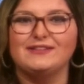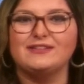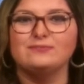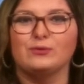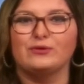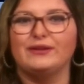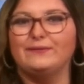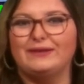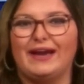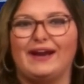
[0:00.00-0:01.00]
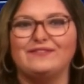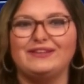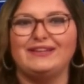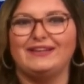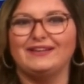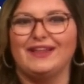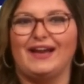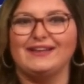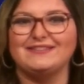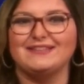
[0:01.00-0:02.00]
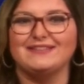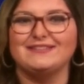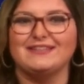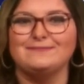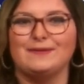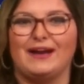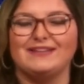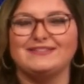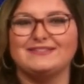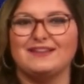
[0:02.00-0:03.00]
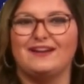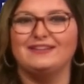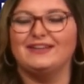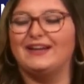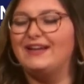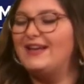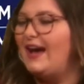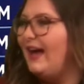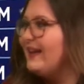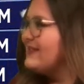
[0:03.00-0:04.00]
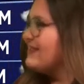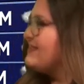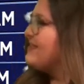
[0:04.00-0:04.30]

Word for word: this morning we have Eli sent in by Sonia. I could just